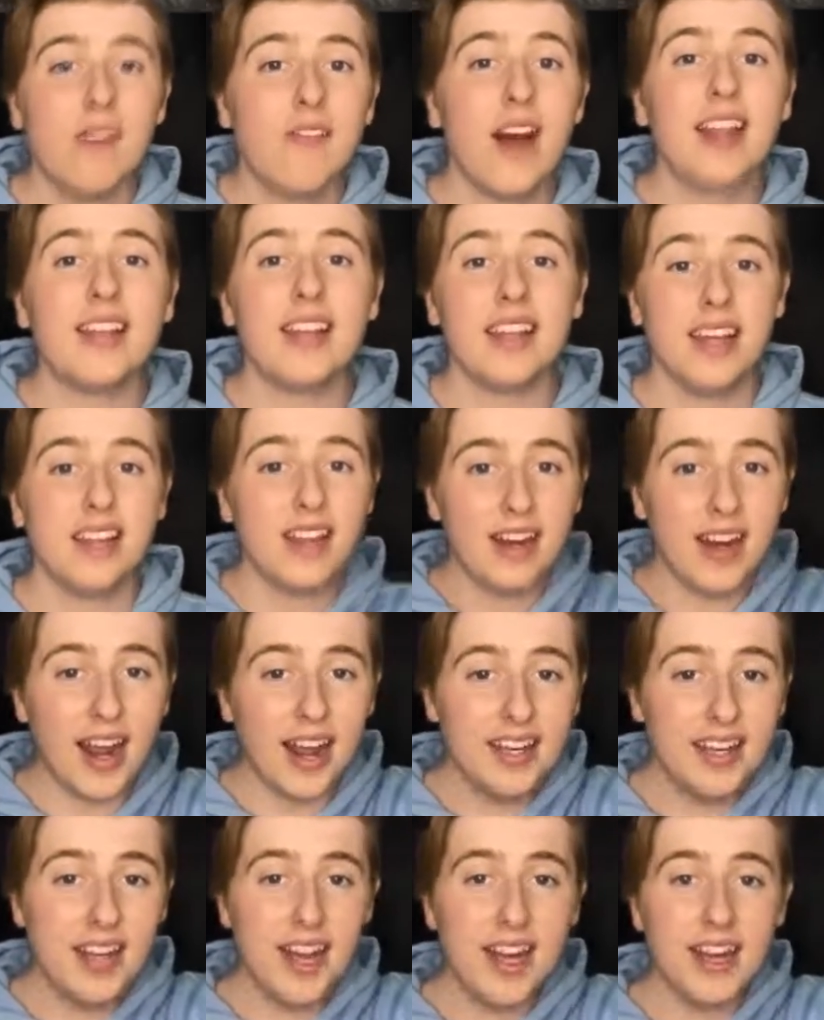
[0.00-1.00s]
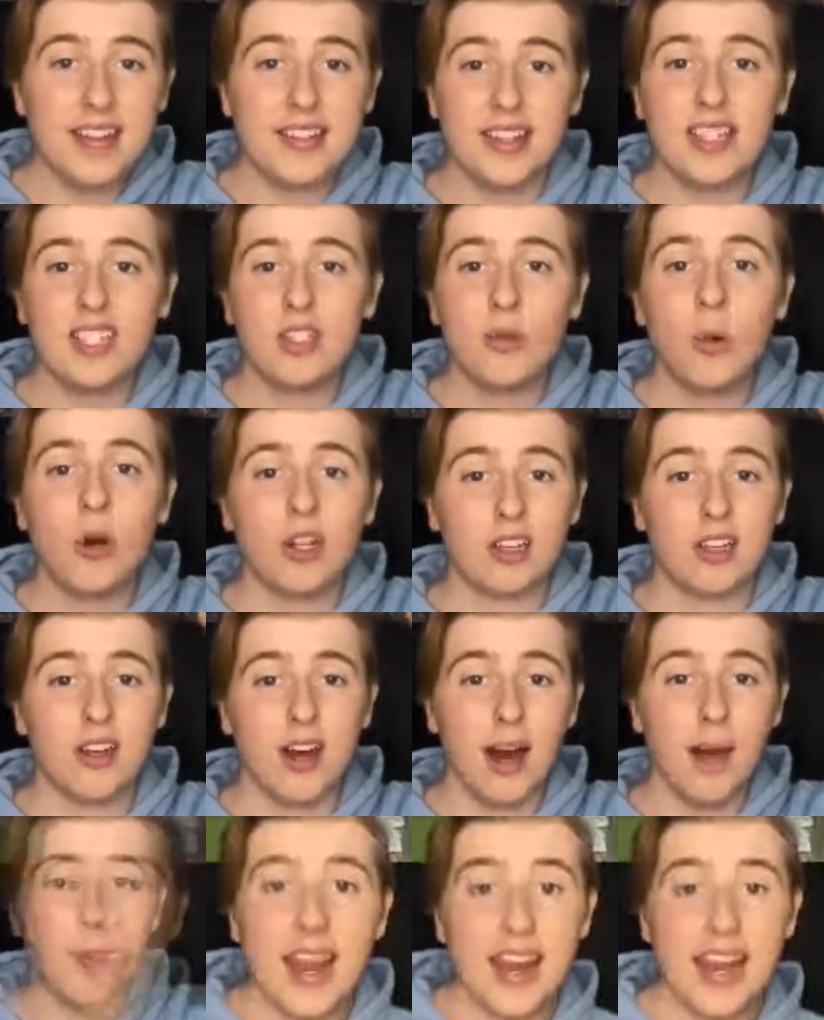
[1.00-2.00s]
Finally, in the 1986 World
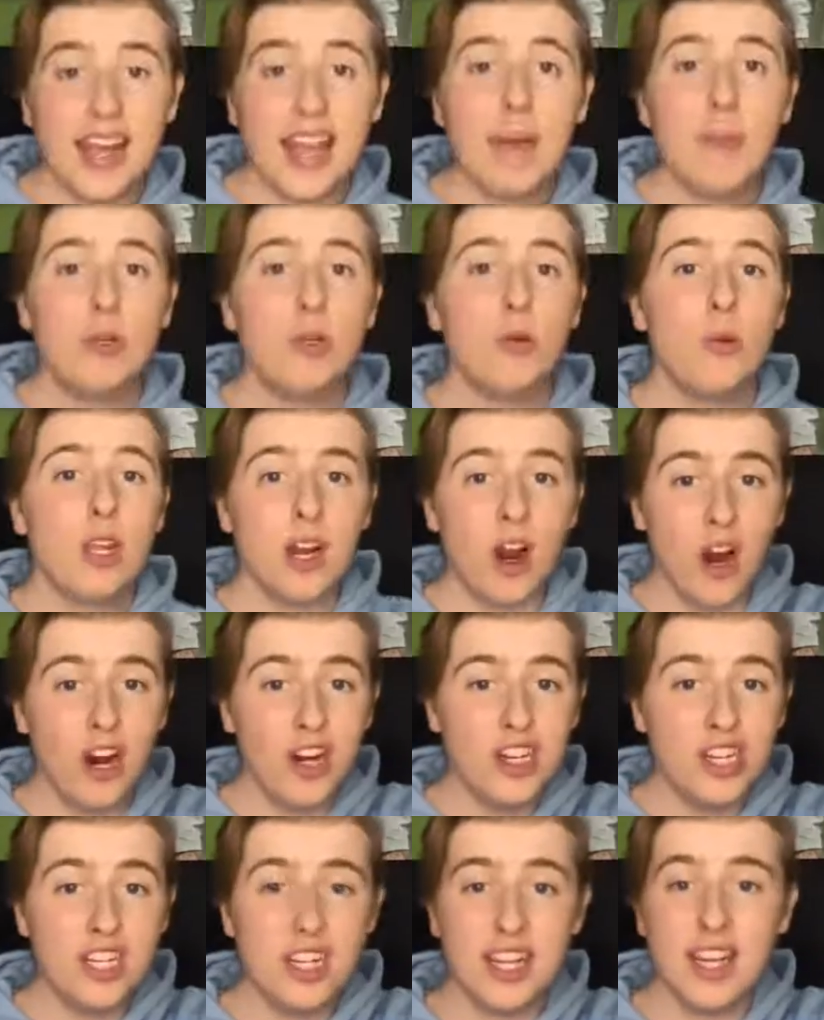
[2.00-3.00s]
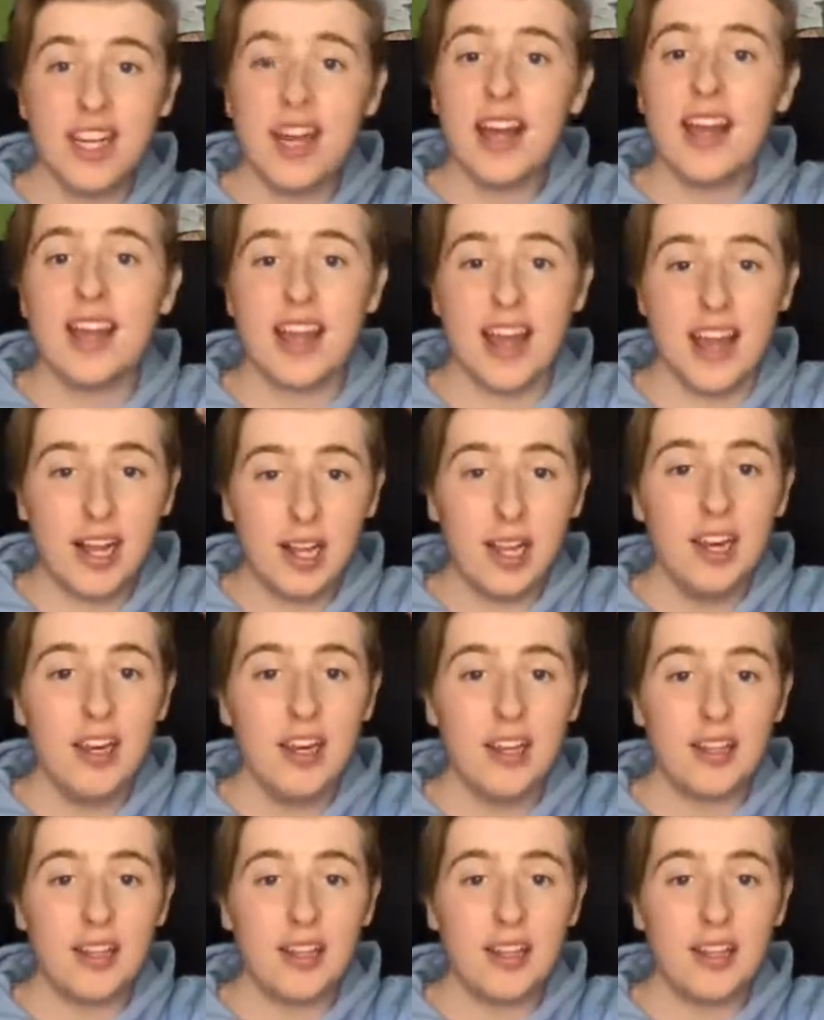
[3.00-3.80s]
Cup, in a game between Argentina and England,